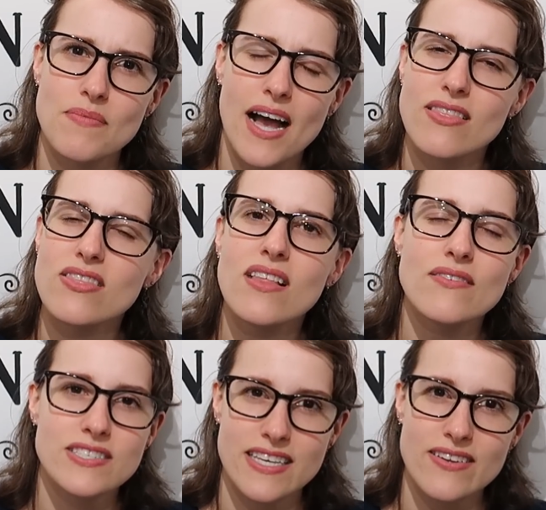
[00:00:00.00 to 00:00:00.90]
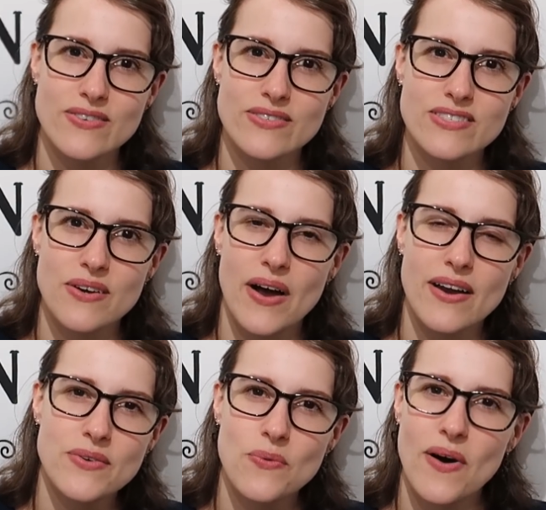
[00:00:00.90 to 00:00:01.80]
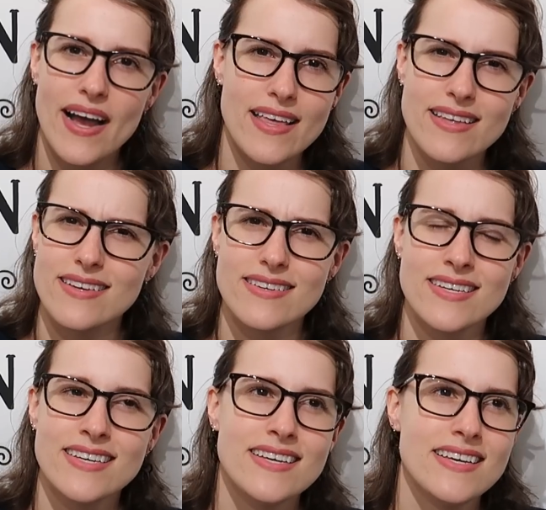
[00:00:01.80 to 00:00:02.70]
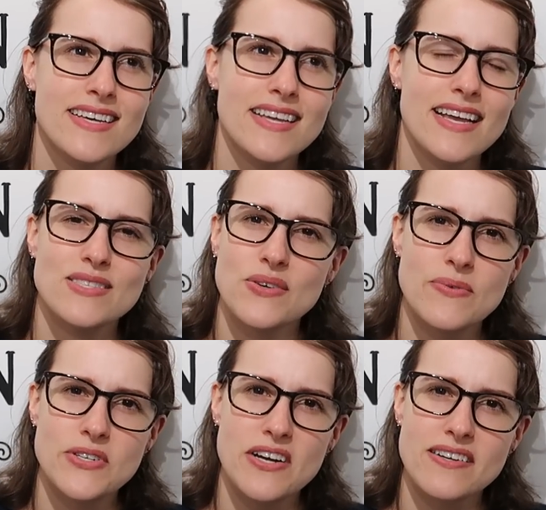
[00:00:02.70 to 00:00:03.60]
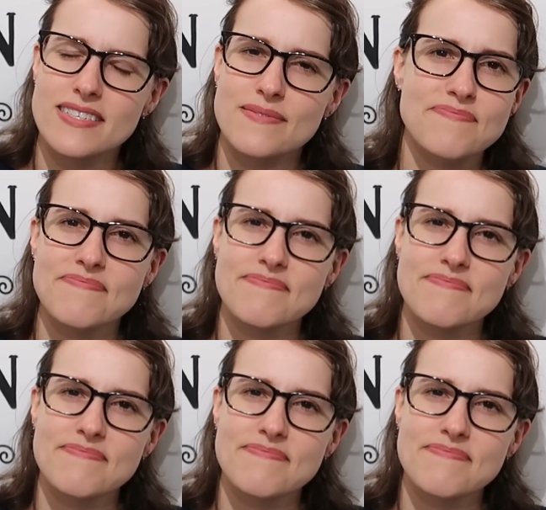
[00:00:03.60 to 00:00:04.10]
I loved Skittles, so I don't know why I think kids only want chocolate.